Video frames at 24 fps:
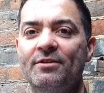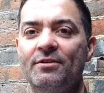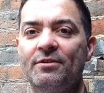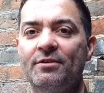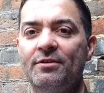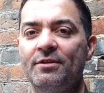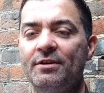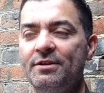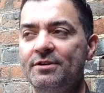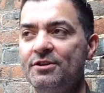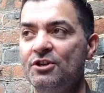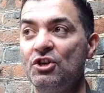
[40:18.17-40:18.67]

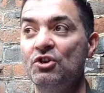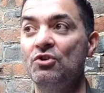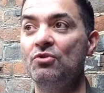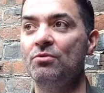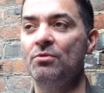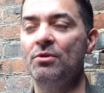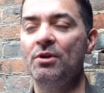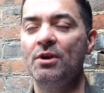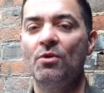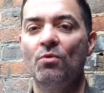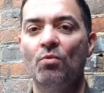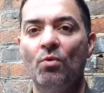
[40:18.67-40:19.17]
could do,
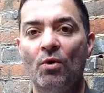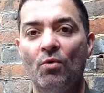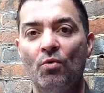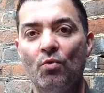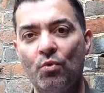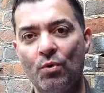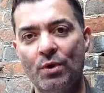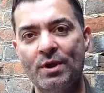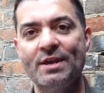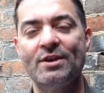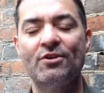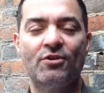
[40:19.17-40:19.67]
what
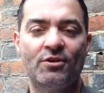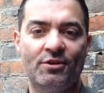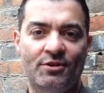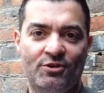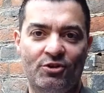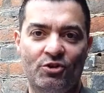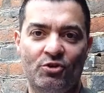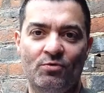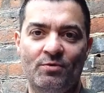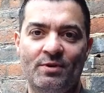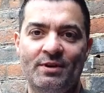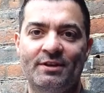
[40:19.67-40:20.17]
we could
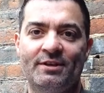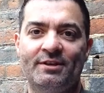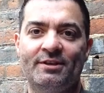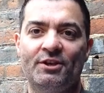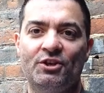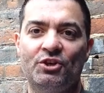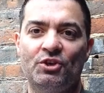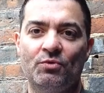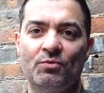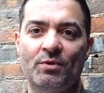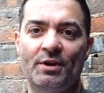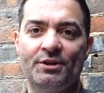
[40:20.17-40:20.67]
do in
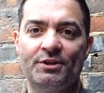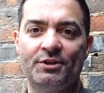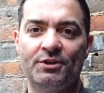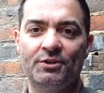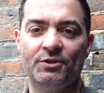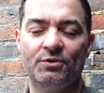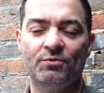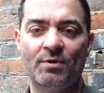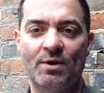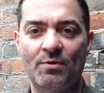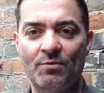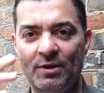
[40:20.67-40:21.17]

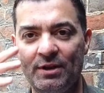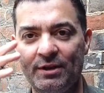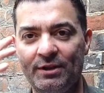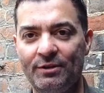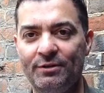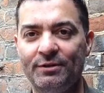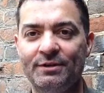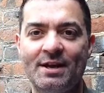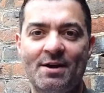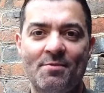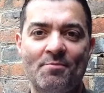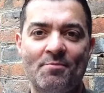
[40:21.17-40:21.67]
situations where we lose our